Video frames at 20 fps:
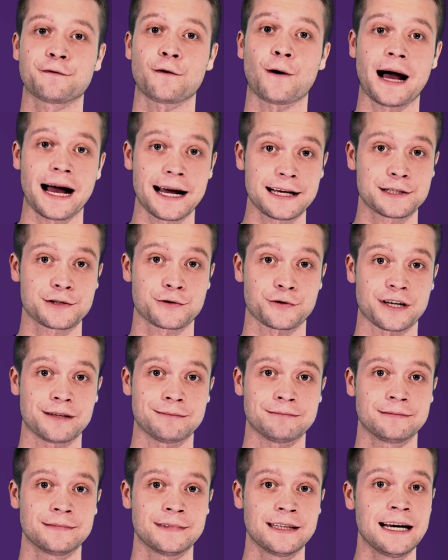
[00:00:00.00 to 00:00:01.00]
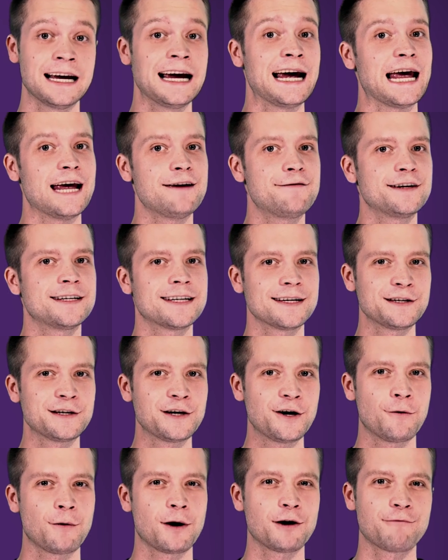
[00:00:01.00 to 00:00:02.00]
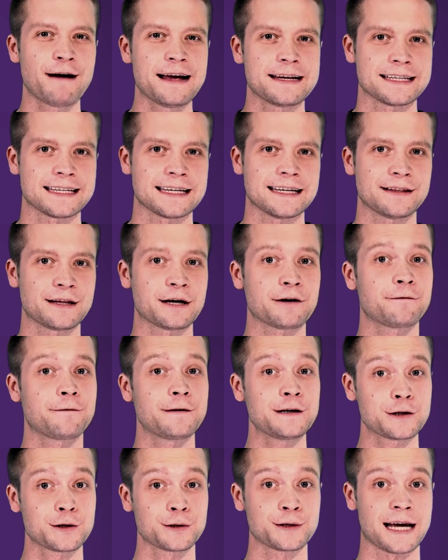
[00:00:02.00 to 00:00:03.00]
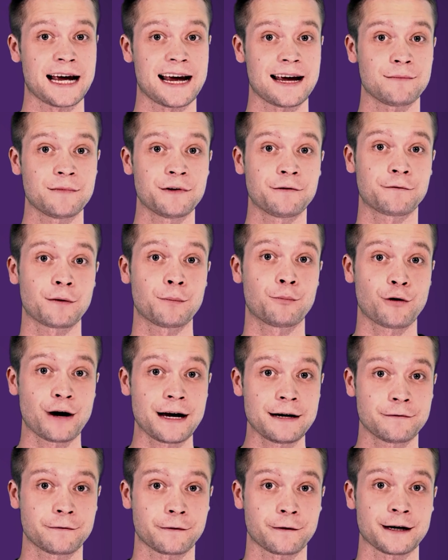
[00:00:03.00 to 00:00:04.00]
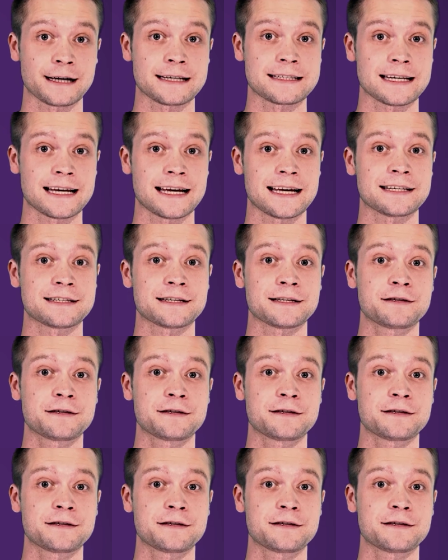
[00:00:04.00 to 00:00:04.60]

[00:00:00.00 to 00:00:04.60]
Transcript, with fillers: for ice cream. If you didn't know already, the official name for brain freeze is